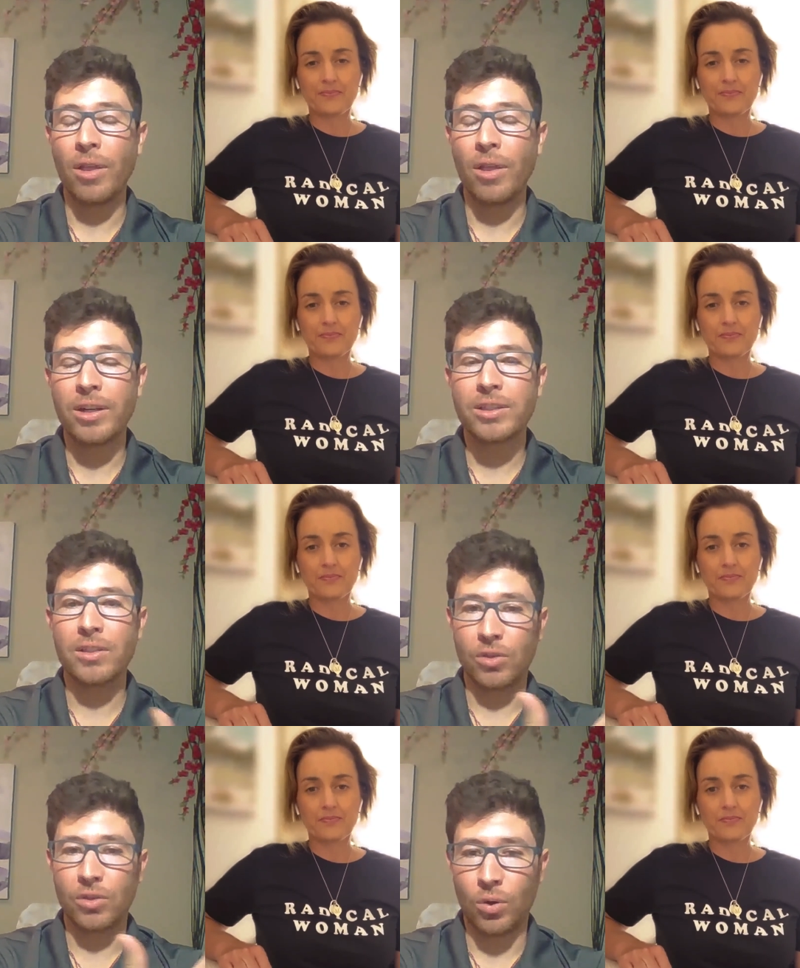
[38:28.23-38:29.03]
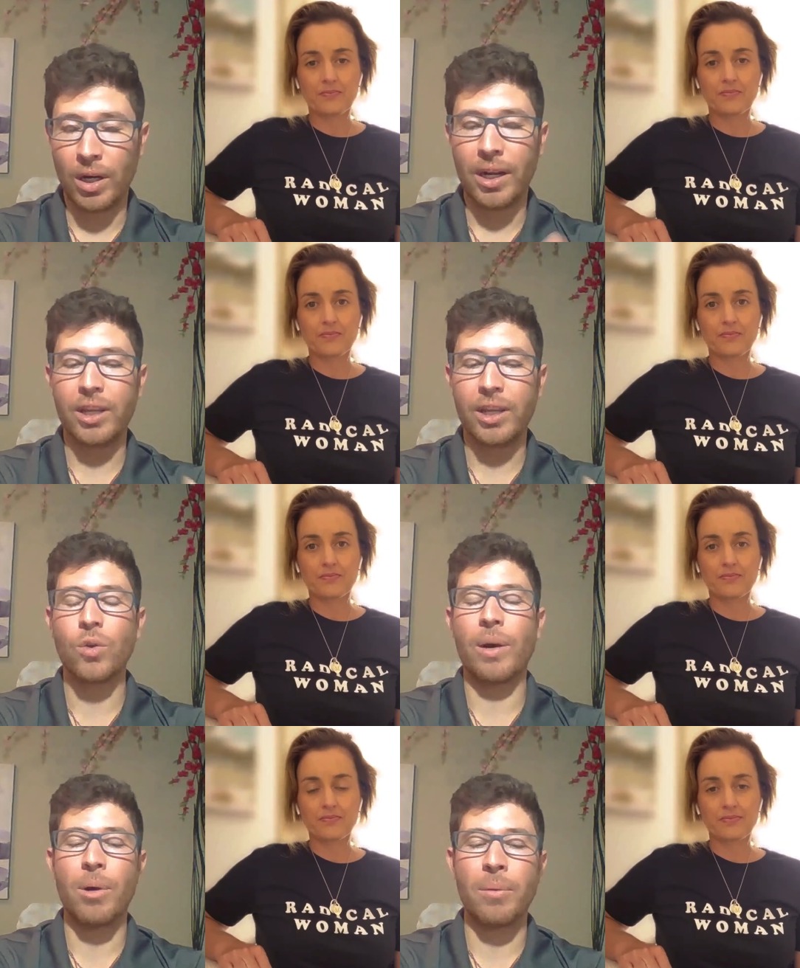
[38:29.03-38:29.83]
Speaker 1: -hmm. mothers, so uh, like
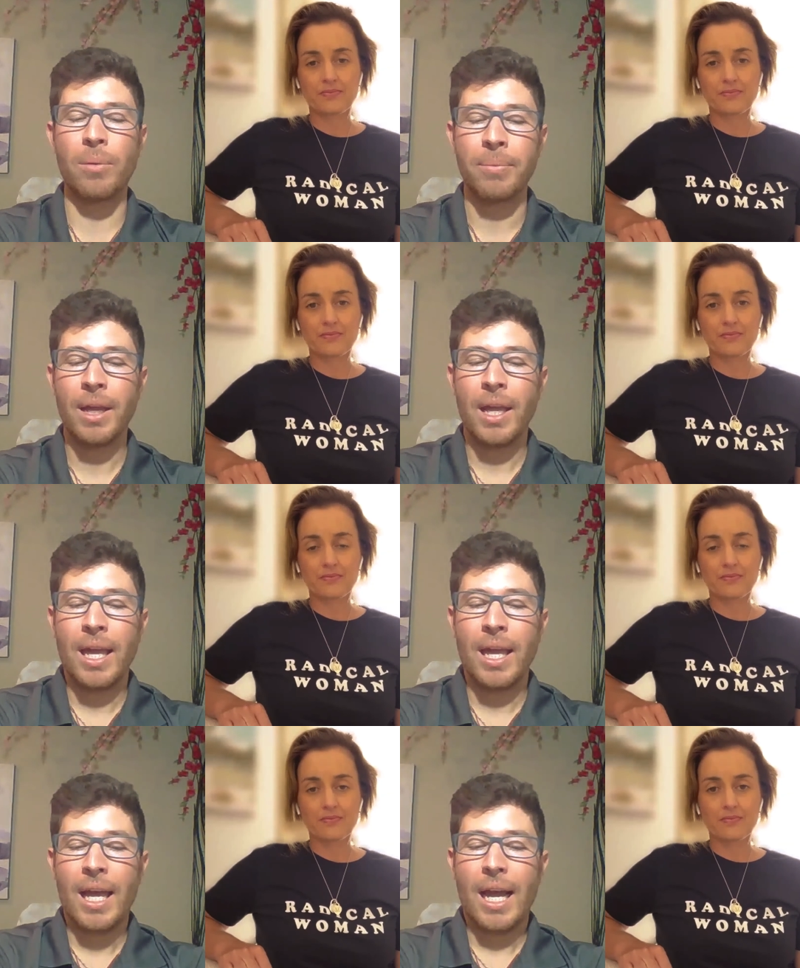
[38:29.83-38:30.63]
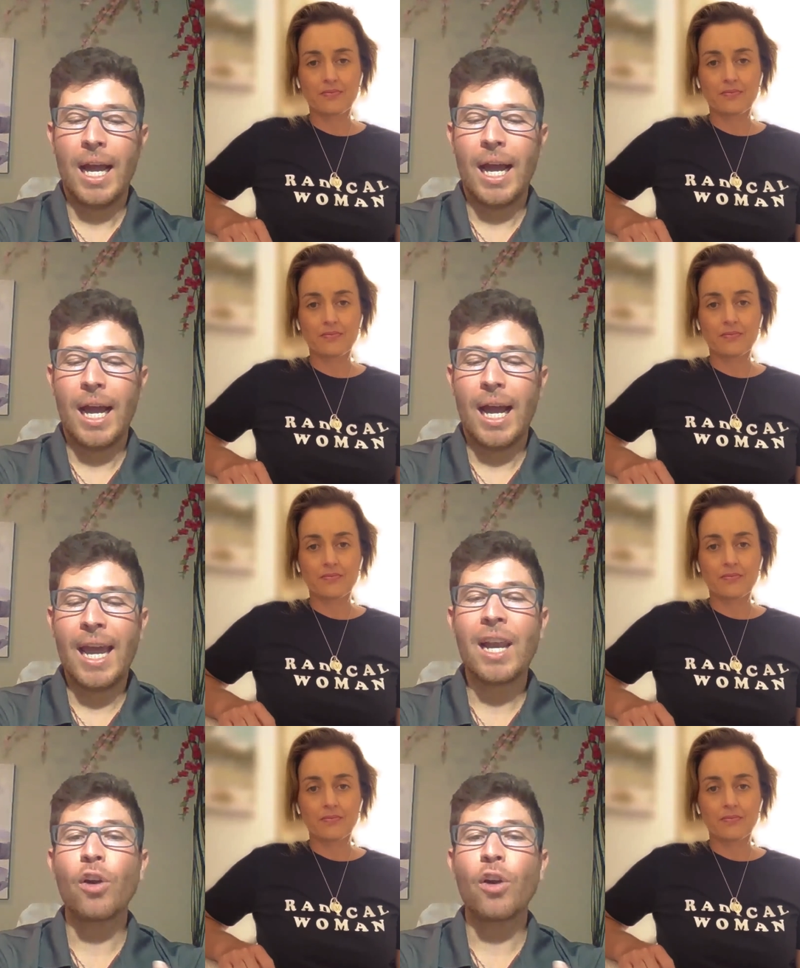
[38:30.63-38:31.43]
you are mom,
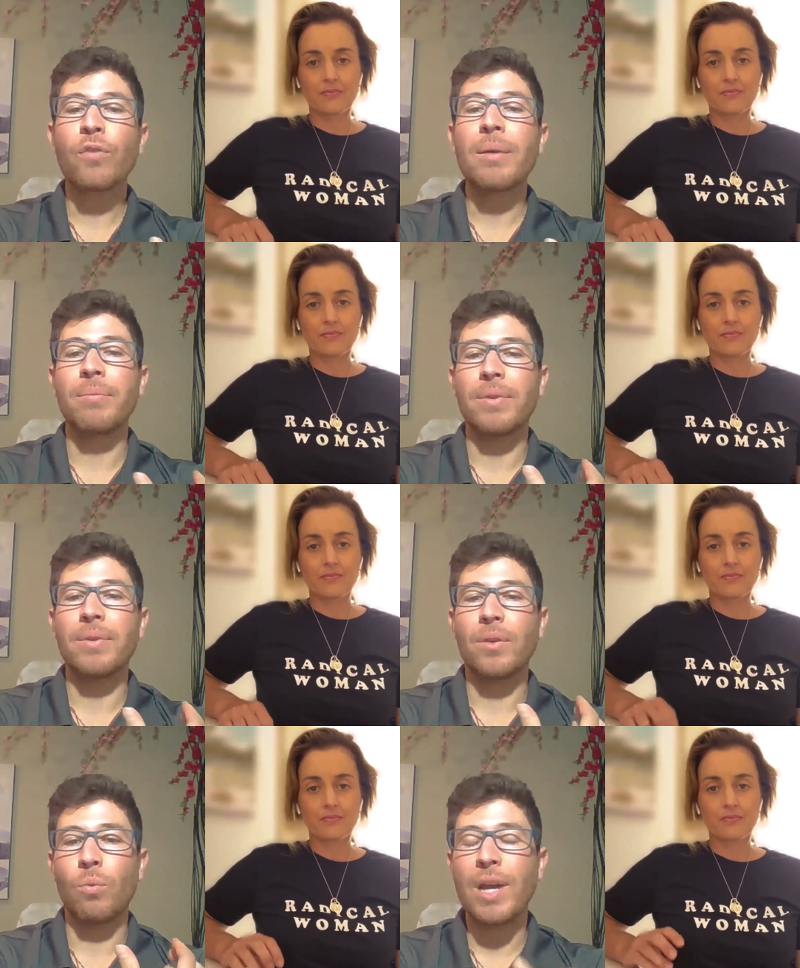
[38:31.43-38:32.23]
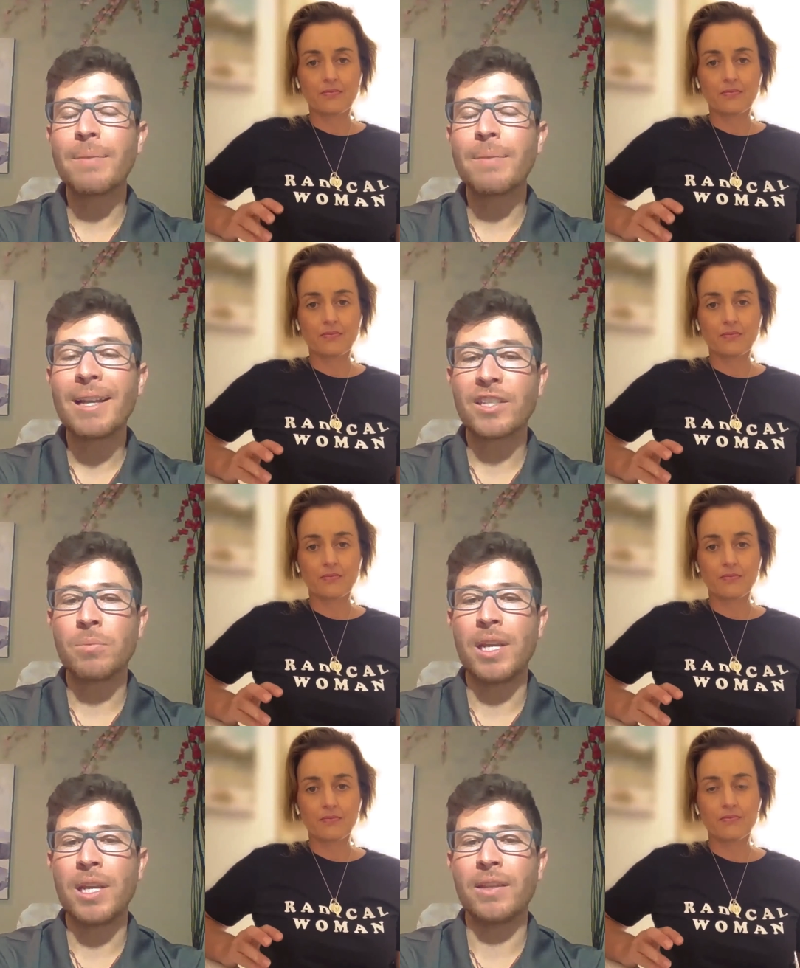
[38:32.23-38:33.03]
and a lot of them they
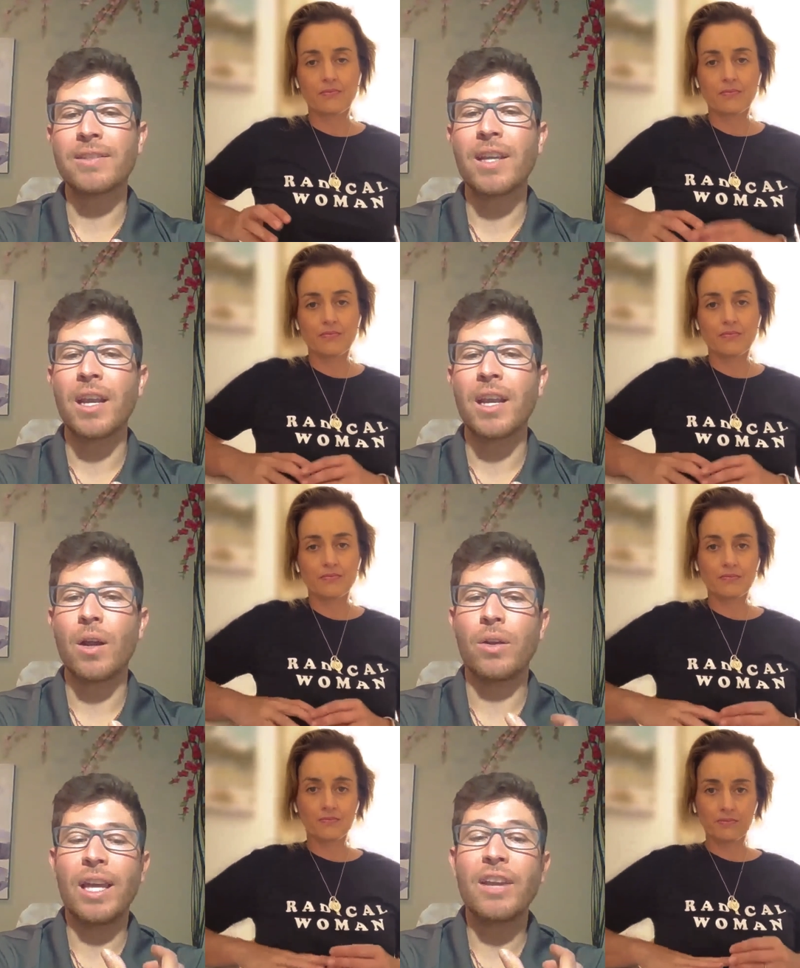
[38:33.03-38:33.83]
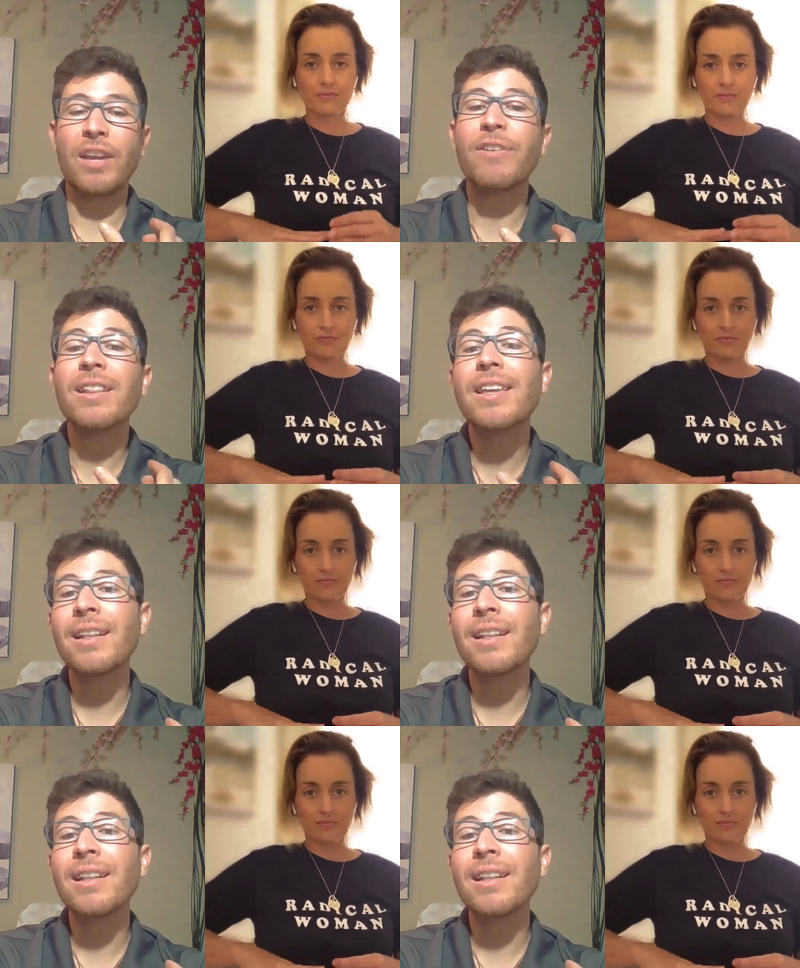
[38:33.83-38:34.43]
messaged me and they said that they feel